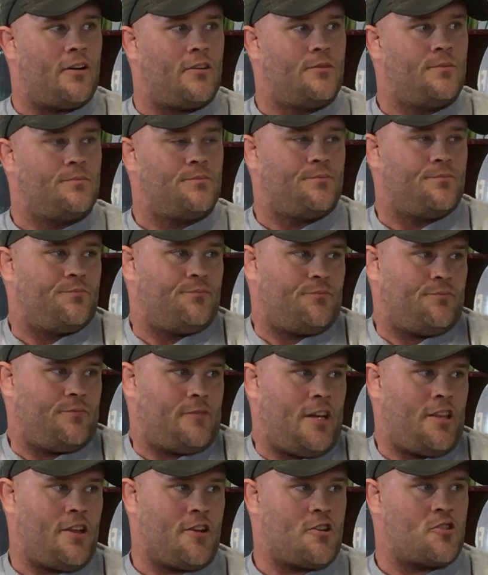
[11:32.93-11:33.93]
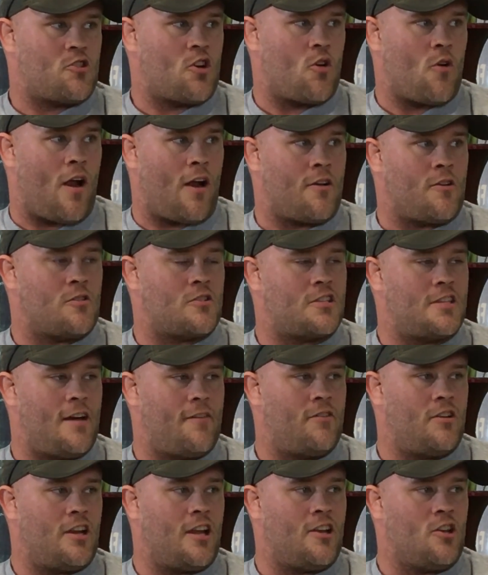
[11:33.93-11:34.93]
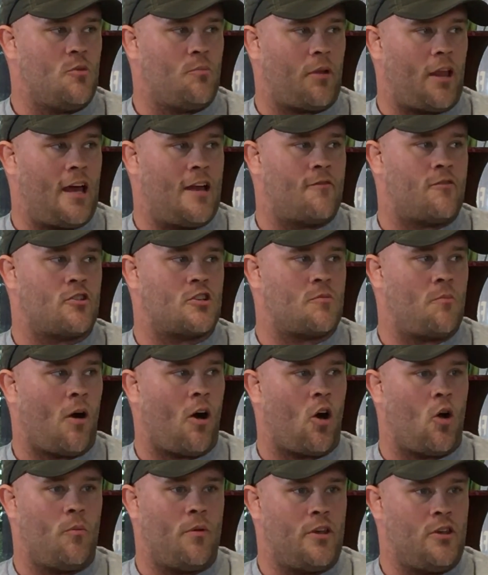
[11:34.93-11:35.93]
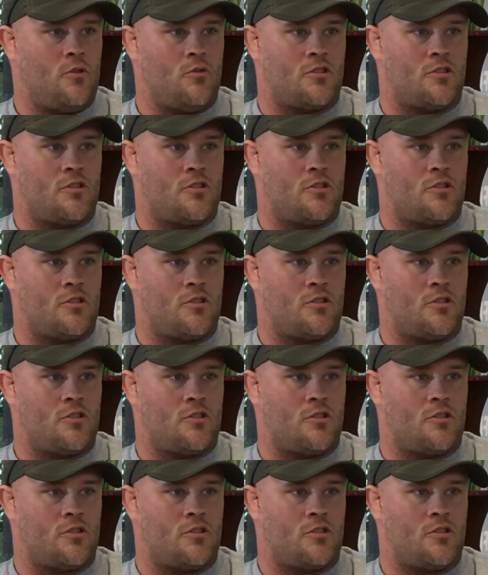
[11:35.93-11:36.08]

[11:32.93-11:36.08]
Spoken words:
And then you turn around and you're 70 and you plan for tomorrow,